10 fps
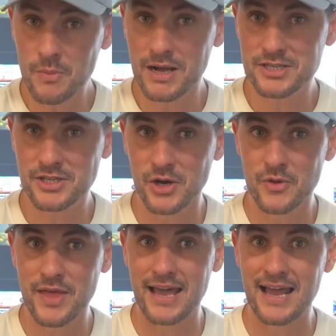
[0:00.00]
much
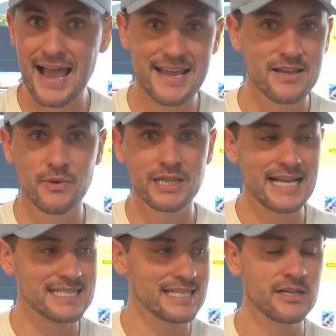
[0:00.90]
so that I can
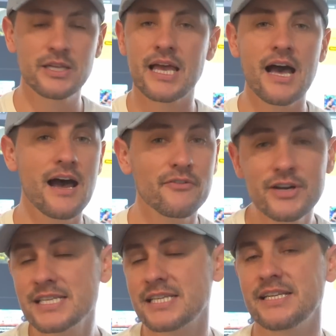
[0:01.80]
relate to nearly
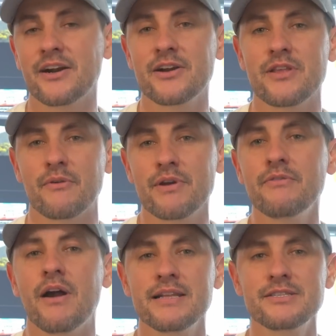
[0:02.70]
every scenario that we
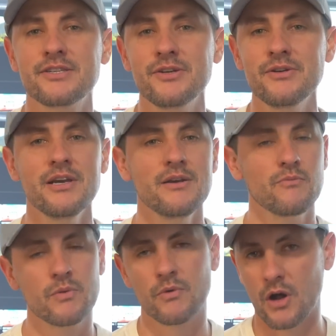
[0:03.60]
run into
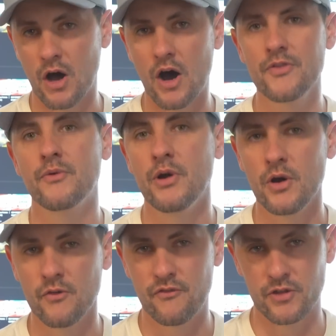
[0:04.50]
when we're on the
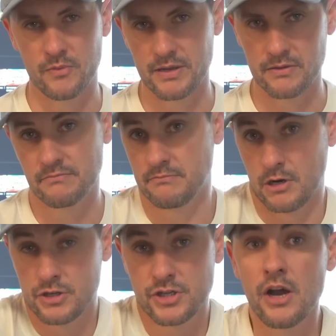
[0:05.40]
road filming
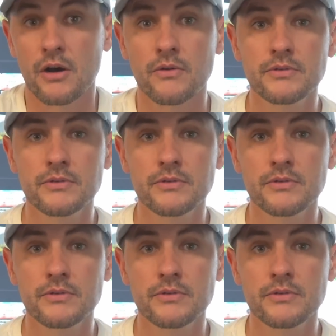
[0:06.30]
our show.